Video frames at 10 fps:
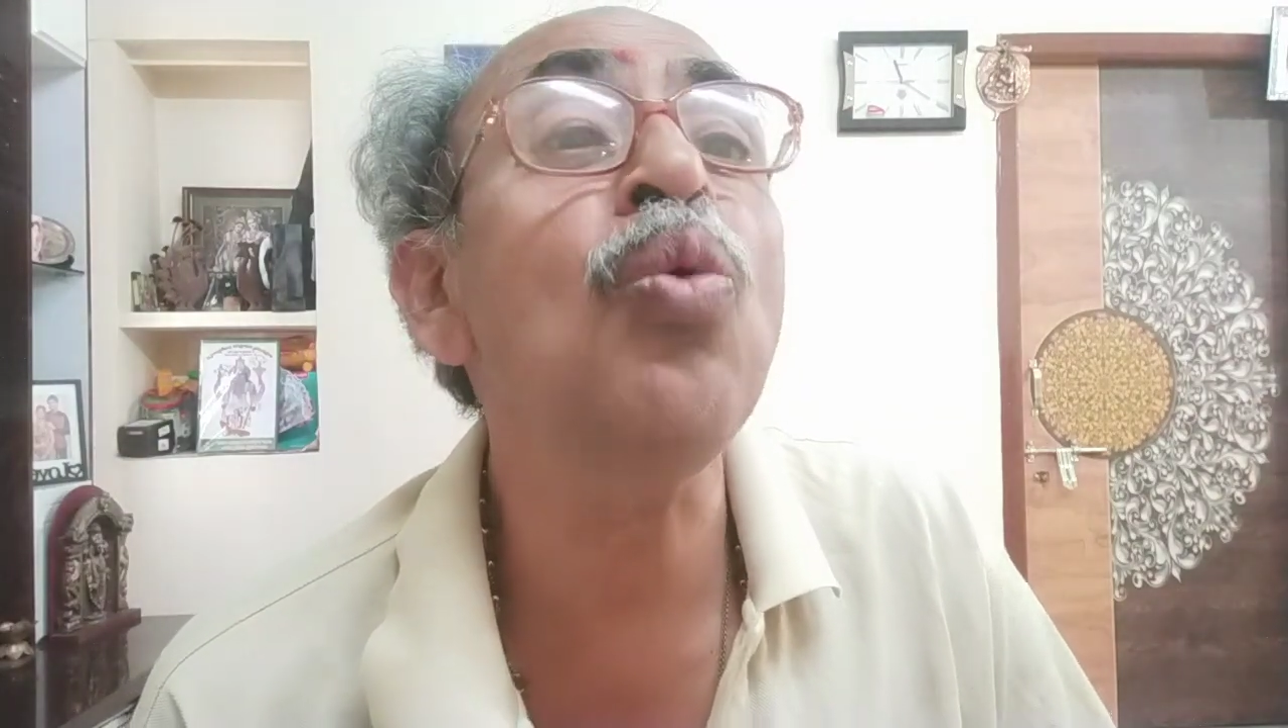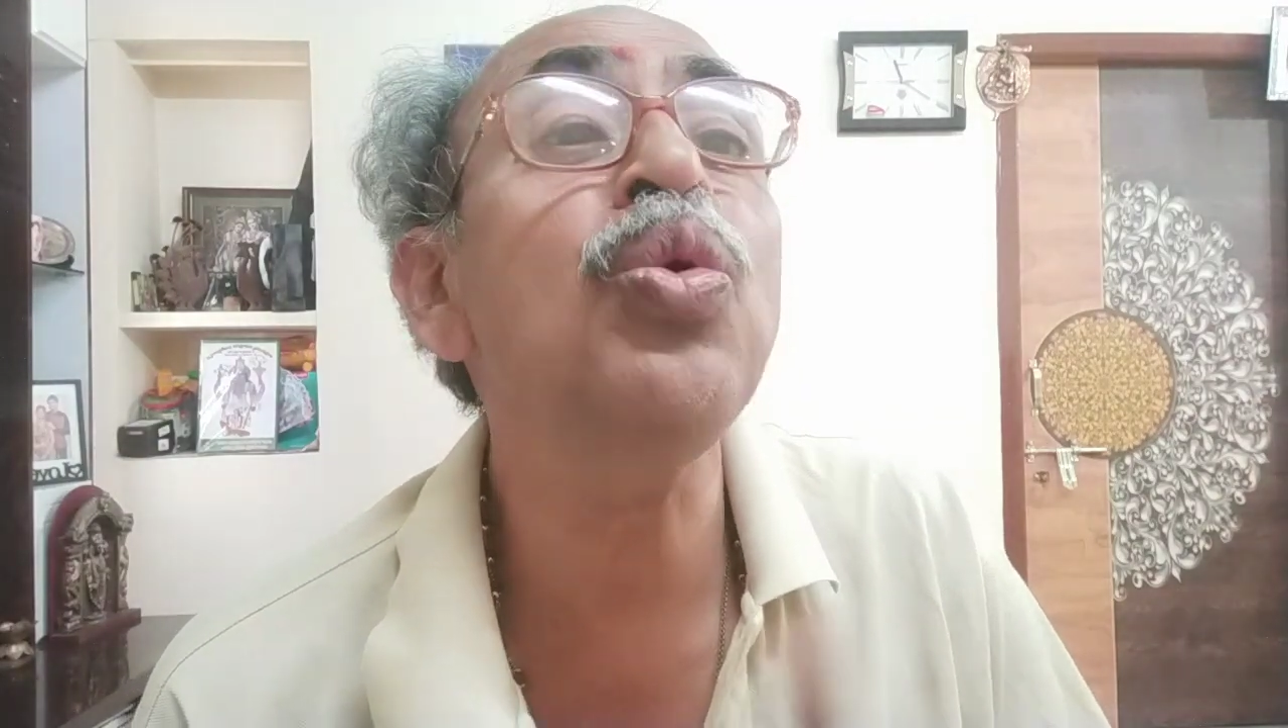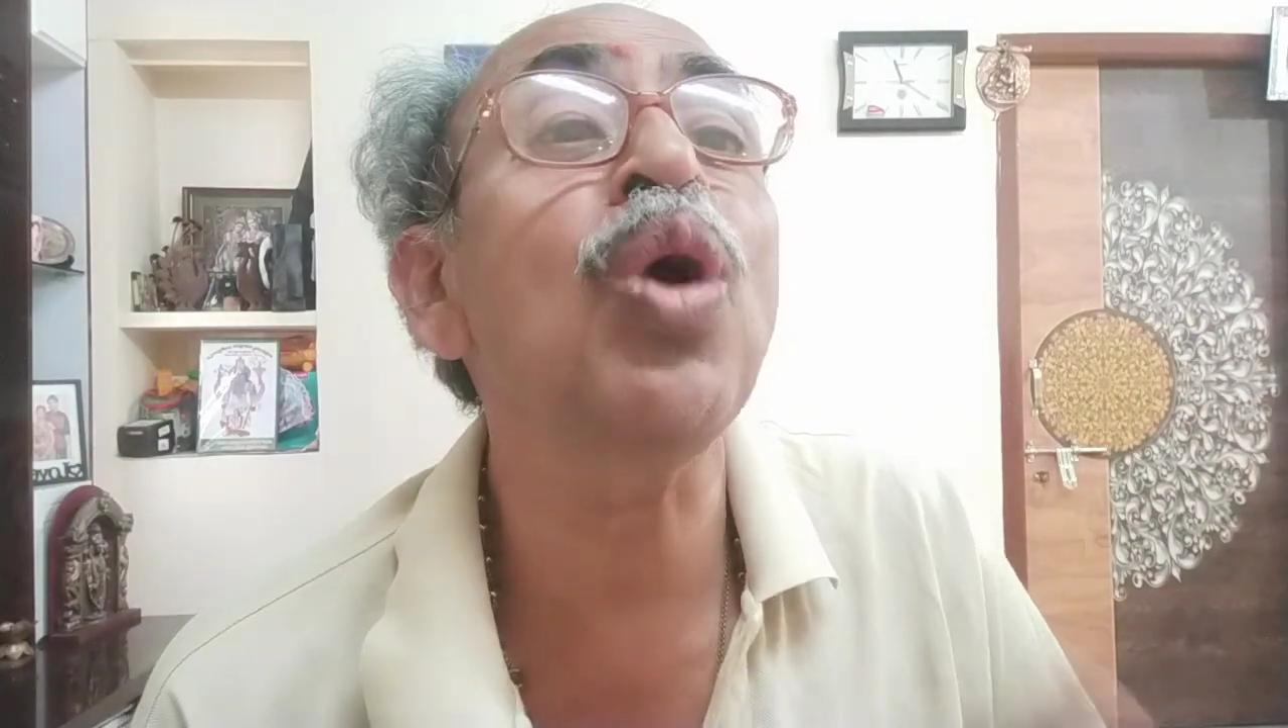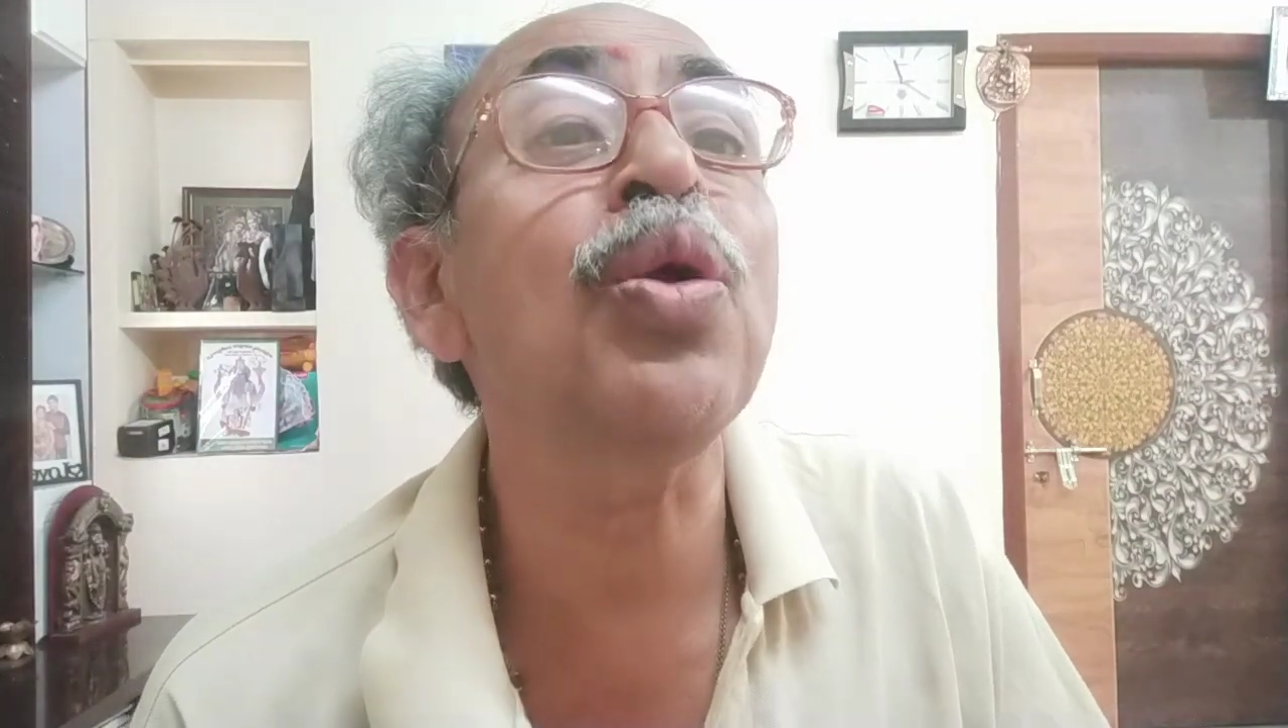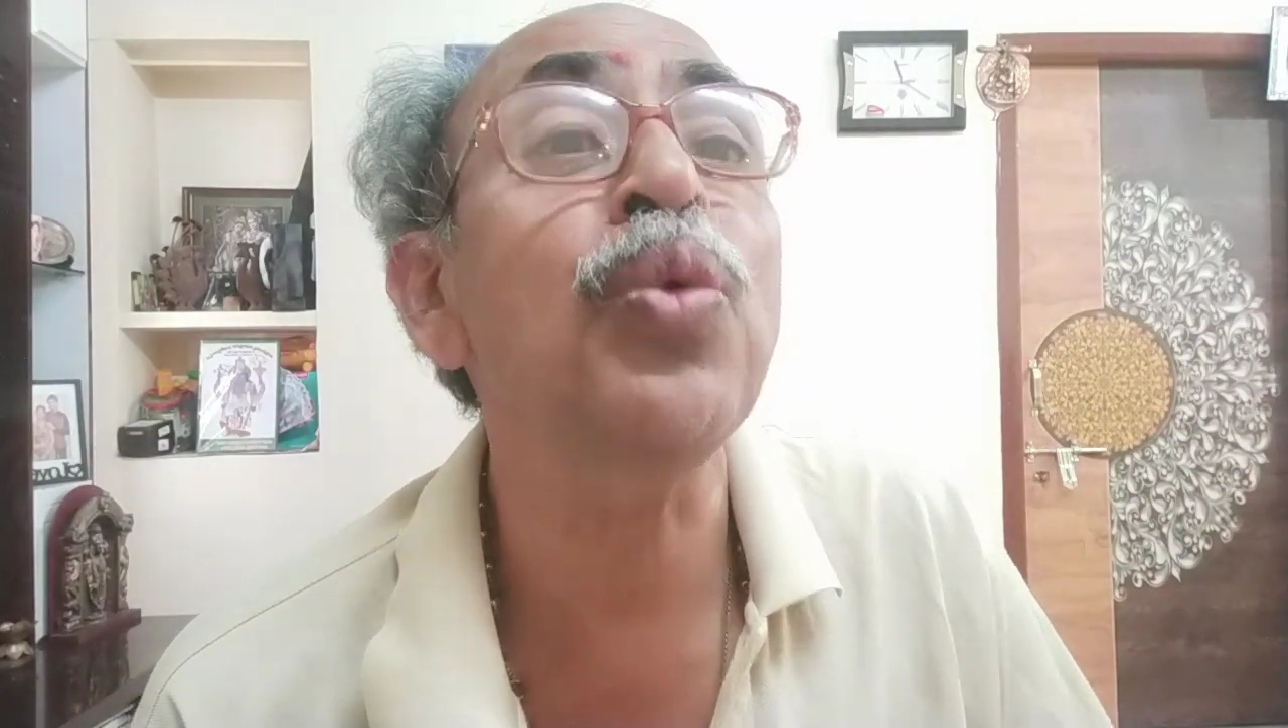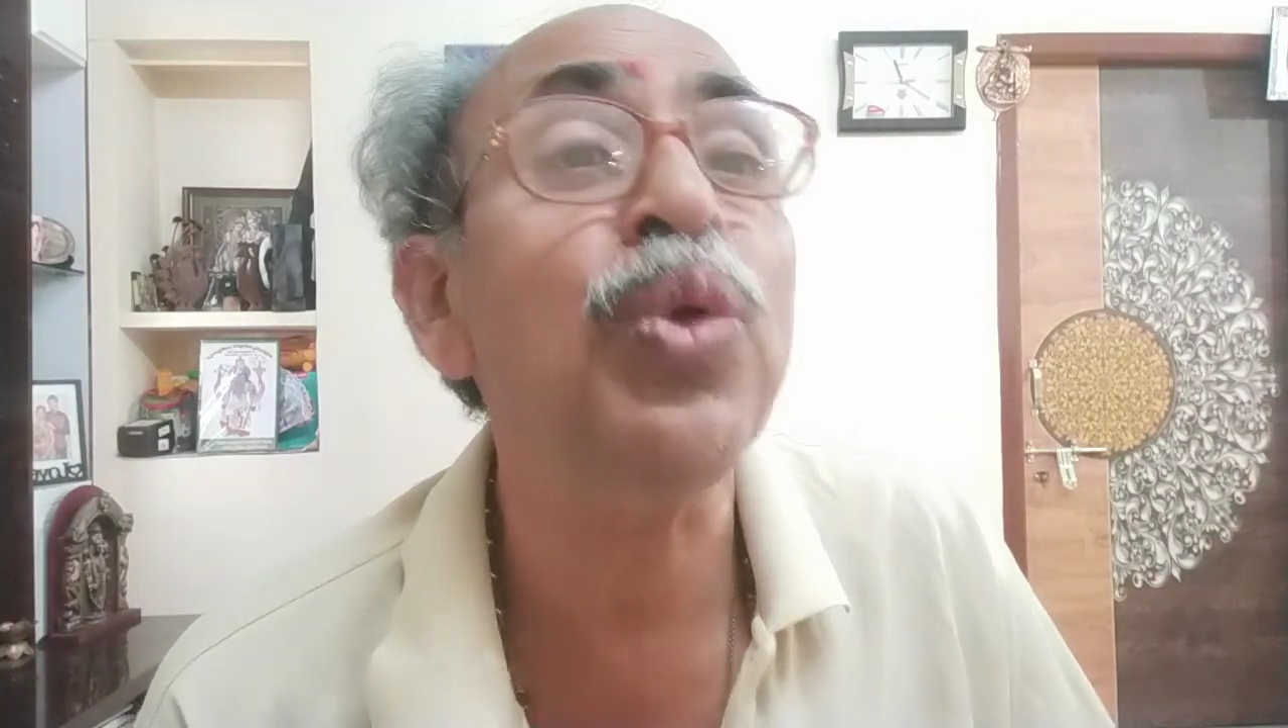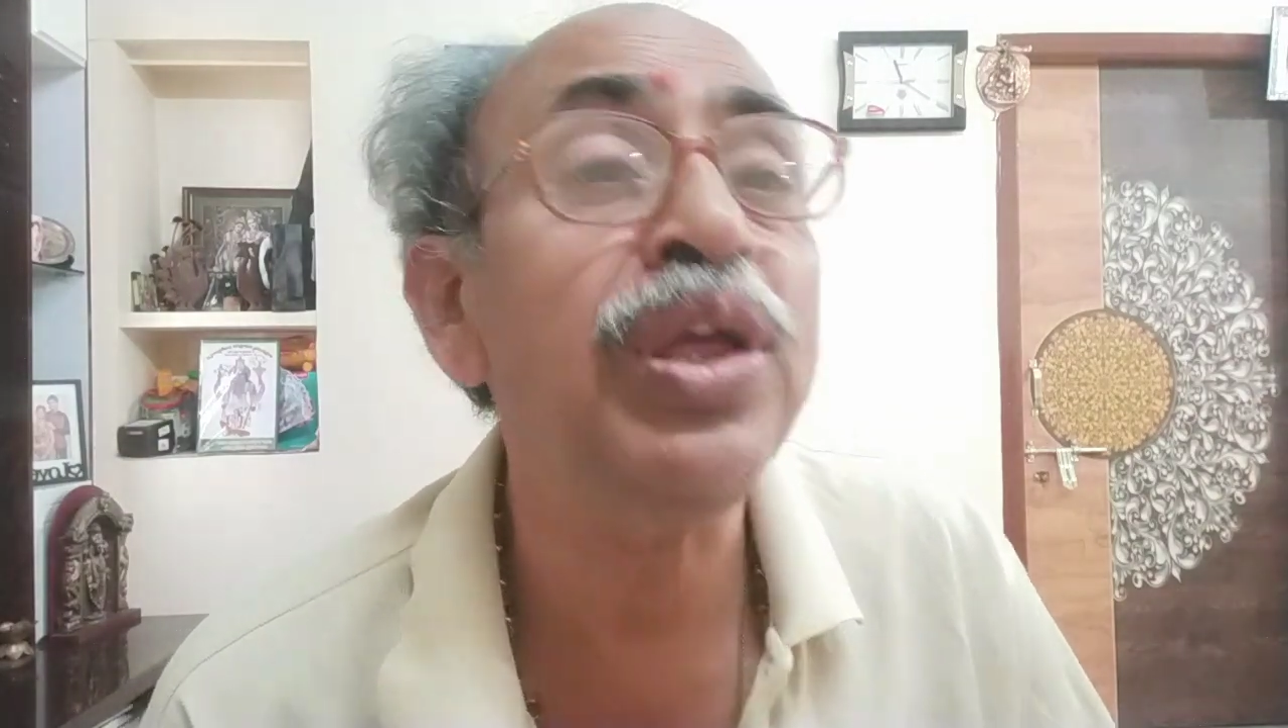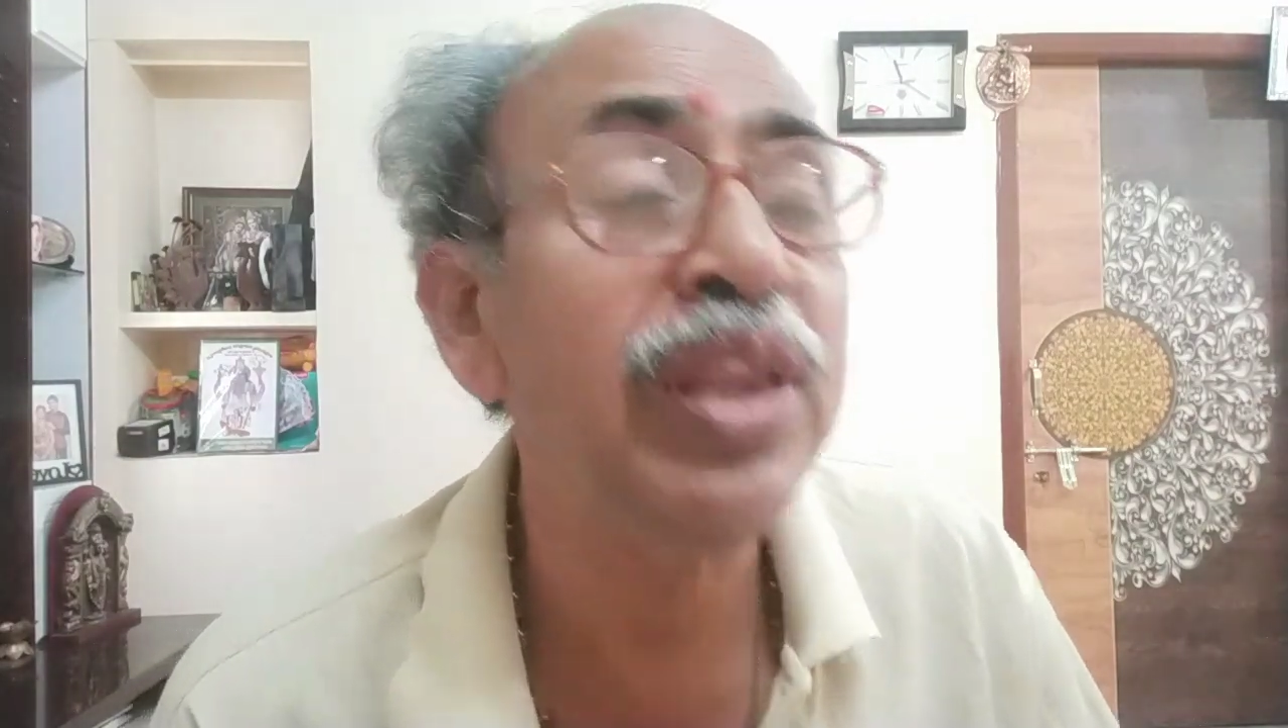you are doing